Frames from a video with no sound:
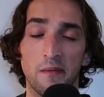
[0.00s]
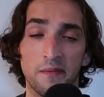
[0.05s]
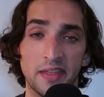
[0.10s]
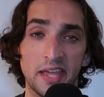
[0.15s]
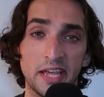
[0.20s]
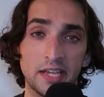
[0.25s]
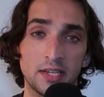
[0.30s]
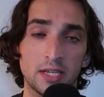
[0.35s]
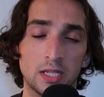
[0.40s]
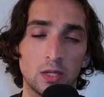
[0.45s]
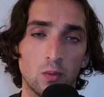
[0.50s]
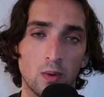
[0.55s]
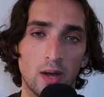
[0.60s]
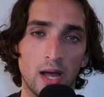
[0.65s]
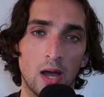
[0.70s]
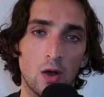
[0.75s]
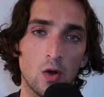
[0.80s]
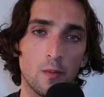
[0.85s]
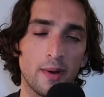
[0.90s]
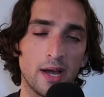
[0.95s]
and the 8
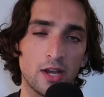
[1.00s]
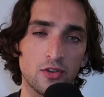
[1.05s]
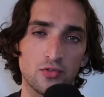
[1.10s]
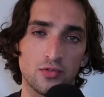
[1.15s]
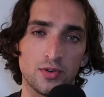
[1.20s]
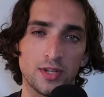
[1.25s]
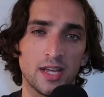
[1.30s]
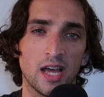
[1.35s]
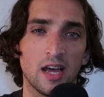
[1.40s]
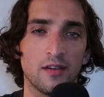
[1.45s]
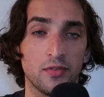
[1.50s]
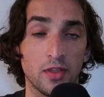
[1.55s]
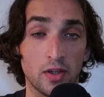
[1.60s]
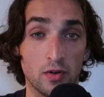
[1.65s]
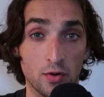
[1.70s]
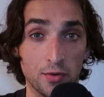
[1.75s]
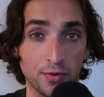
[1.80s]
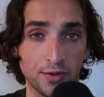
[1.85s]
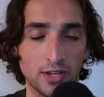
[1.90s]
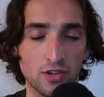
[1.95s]
kWh battery have
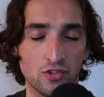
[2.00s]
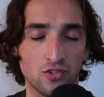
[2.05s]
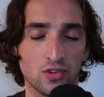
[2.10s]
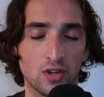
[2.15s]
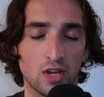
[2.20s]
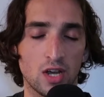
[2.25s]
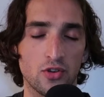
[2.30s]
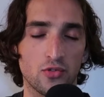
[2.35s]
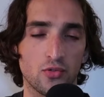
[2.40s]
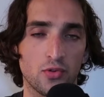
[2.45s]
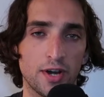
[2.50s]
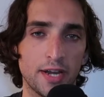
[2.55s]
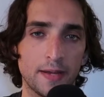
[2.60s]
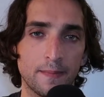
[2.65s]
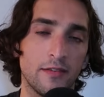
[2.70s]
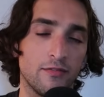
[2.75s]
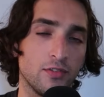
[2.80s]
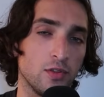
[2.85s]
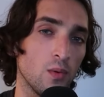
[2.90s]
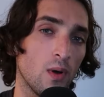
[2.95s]
their own discharge
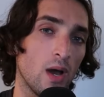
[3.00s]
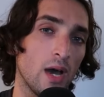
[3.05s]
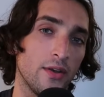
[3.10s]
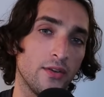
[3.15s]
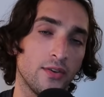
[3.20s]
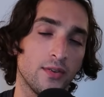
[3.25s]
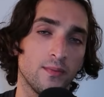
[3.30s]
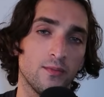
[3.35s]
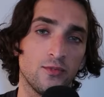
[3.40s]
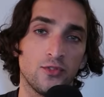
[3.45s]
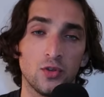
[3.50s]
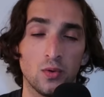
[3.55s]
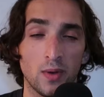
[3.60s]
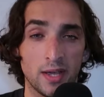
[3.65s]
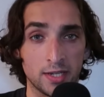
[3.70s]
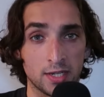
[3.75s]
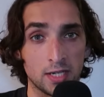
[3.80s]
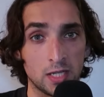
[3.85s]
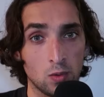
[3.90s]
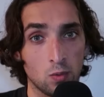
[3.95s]
rate. If you add 2
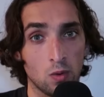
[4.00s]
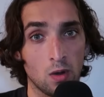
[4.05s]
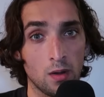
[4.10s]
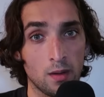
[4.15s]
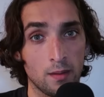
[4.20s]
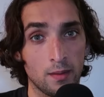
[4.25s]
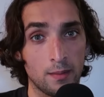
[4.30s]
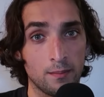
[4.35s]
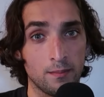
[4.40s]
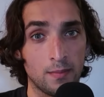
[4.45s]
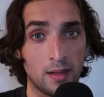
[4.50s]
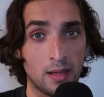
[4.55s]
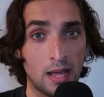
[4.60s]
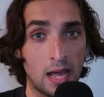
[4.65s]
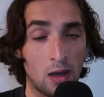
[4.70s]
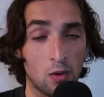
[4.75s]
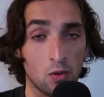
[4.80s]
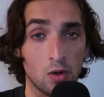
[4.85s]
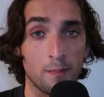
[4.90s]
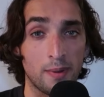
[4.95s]
8 kWh
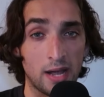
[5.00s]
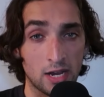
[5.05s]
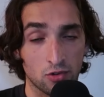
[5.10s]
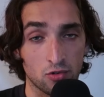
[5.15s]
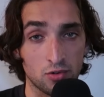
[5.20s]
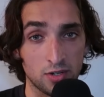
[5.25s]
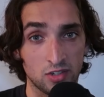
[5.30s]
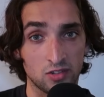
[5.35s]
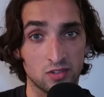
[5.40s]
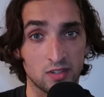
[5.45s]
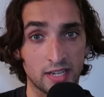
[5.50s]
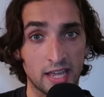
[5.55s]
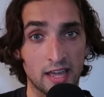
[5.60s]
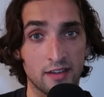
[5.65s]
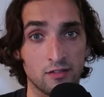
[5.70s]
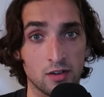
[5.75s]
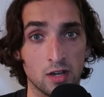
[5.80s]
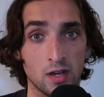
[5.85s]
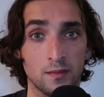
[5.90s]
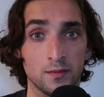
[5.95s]
batteries
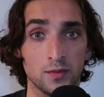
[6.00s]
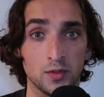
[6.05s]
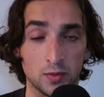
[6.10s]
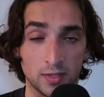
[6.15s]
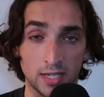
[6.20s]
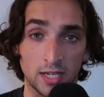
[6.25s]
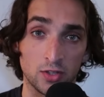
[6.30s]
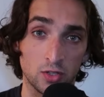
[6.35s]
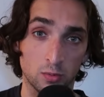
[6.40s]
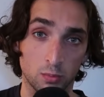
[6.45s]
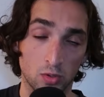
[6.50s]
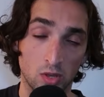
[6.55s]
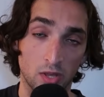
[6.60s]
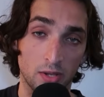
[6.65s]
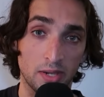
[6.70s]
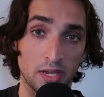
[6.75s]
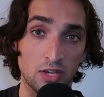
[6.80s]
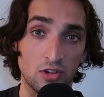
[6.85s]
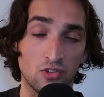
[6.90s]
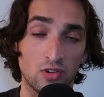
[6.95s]
together, you get double
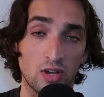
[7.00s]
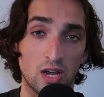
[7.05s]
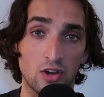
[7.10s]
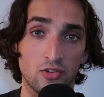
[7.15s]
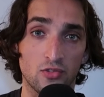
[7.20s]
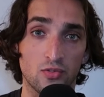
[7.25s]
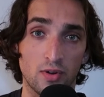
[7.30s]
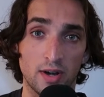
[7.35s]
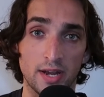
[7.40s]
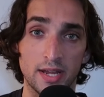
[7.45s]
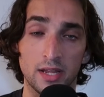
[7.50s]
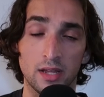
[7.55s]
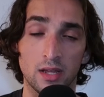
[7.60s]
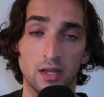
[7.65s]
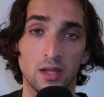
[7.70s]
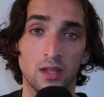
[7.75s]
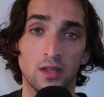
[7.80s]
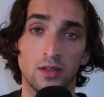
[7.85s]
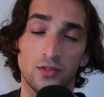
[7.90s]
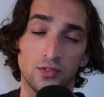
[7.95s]
the discharge rate.
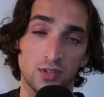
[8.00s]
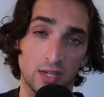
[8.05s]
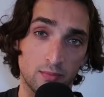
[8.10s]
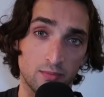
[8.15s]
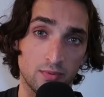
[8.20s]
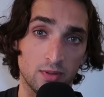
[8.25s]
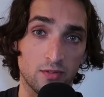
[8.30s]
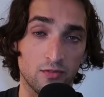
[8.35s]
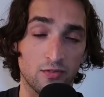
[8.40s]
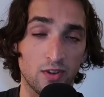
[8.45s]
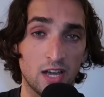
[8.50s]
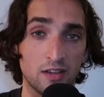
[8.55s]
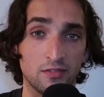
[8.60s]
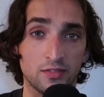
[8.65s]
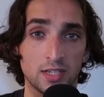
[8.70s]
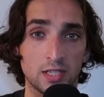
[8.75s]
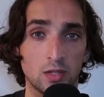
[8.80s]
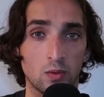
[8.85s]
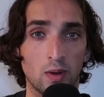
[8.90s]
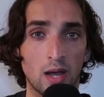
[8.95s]
Same for the
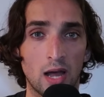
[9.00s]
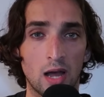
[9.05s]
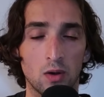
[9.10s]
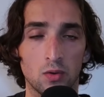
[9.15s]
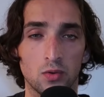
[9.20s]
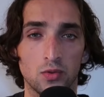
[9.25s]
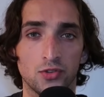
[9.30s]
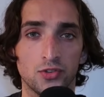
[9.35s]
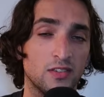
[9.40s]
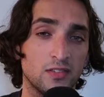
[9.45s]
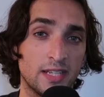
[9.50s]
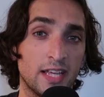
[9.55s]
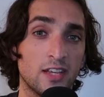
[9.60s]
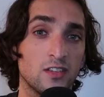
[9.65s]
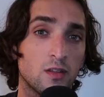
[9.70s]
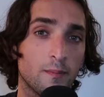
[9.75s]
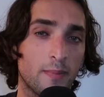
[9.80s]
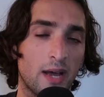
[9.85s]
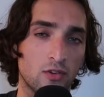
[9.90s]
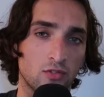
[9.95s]
5 kWh. Basically,
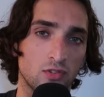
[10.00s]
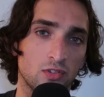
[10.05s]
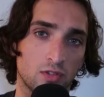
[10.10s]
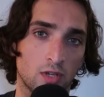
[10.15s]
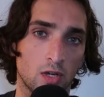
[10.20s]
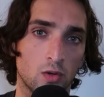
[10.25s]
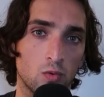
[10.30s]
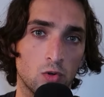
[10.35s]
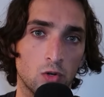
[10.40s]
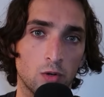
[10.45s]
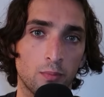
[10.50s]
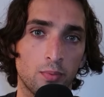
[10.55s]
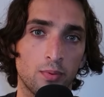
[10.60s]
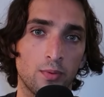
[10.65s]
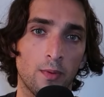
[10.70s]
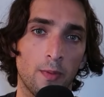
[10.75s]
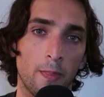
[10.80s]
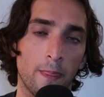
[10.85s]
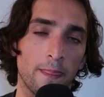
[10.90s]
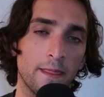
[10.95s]
as the batteries go up,
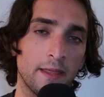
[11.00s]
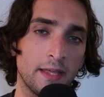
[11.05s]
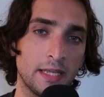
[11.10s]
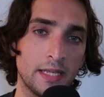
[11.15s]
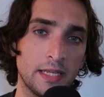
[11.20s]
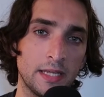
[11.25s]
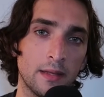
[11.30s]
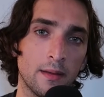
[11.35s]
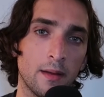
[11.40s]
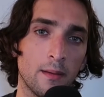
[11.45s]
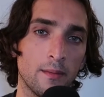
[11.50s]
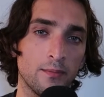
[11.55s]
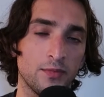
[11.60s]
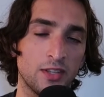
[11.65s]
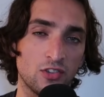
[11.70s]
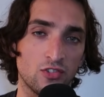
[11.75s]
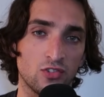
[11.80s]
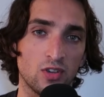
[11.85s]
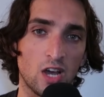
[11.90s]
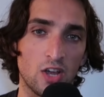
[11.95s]
the
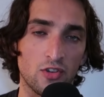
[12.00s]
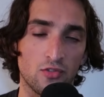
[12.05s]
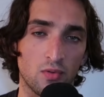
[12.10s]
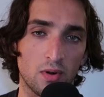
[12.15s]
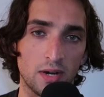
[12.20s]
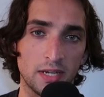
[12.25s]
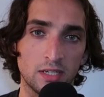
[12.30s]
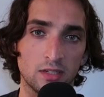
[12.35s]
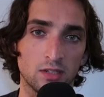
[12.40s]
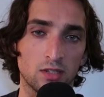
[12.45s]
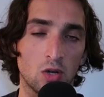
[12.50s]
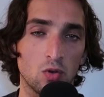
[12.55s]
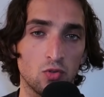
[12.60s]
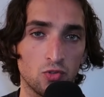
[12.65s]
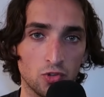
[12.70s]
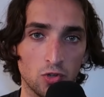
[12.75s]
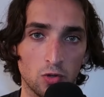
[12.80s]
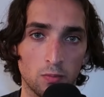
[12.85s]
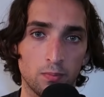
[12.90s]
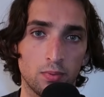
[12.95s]
discharge rate
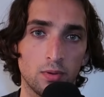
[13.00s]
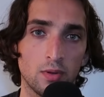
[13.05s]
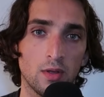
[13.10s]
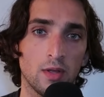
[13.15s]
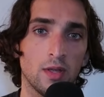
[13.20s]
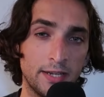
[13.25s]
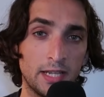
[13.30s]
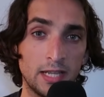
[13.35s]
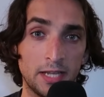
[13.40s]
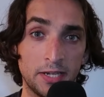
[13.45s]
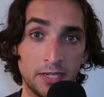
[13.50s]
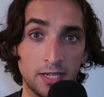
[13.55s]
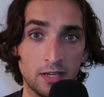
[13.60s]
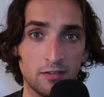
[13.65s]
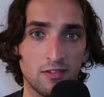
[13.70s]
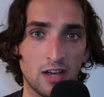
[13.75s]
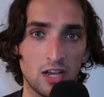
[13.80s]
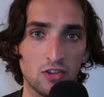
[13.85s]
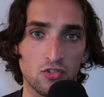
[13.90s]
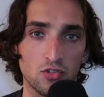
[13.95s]
goes up in a
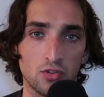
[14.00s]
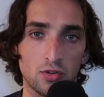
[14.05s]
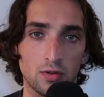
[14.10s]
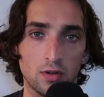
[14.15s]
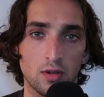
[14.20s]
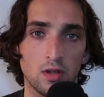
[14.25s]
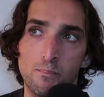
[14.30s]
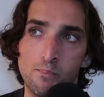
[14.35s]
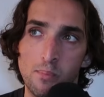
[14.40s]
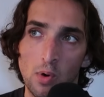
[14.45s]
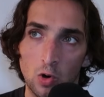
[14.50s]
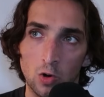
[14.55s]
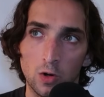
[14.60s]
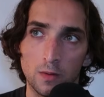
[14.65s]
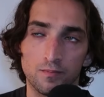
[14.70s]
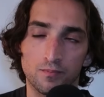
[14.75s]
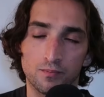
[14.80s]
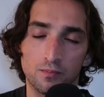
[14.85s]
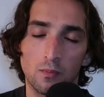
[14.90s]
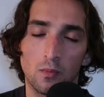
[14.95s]
linear fashion.
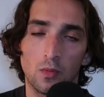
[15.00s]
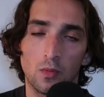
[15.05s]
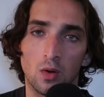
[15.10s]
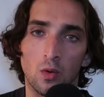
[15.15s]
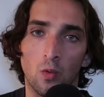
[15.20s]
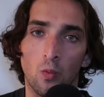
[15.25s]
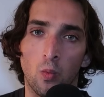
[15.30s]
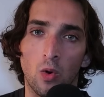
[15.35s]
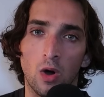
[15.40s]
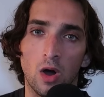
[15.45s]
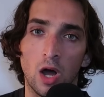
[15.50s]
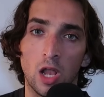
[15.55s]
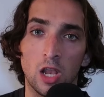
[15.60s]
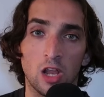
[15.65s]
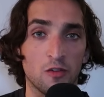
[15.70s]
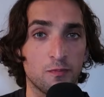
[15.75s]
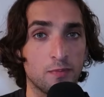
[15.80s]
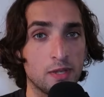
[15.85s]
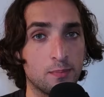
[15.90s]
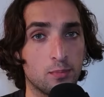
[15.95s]
But what a
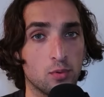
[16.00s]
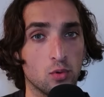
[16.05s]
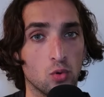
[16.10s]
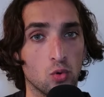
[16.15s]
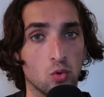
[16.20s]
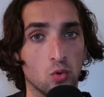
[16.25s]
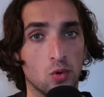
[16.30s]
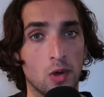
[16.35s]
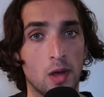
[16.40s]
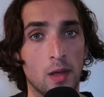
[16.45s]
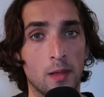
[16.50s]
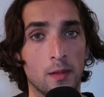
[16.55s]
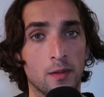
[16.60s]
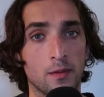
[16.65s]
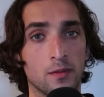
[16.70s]
lot of people